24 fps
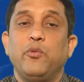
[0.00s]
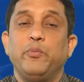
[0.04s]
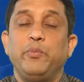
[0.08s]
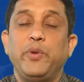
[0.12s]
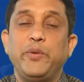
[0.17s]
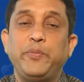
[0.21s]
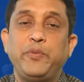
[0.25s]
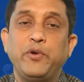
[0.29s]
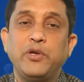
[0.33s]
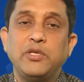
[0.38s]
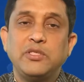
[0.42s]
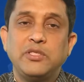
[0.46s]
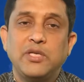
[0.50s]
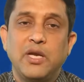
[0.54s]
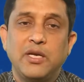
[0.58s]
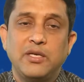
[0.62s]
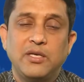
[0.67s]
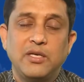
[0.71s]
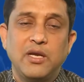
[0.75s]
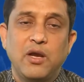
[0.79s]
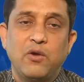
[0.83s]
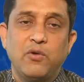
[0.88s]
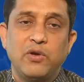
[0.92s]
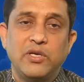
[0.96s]
Before
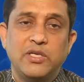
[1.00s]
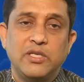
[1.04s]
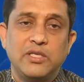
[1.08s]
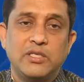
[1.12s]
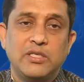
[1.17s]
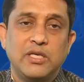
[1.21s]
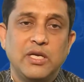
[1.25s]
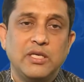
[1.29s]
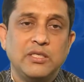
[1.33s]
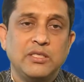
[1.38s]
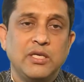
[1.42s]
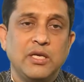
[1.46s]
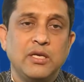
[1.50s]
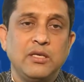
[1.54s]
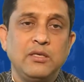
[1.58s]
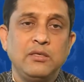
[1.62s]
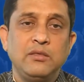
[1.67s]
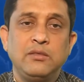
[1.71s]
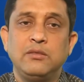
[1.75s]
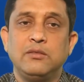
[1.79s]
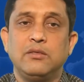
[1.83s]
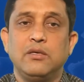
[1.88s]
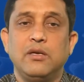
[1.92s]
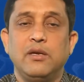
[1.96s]
starting our discussion,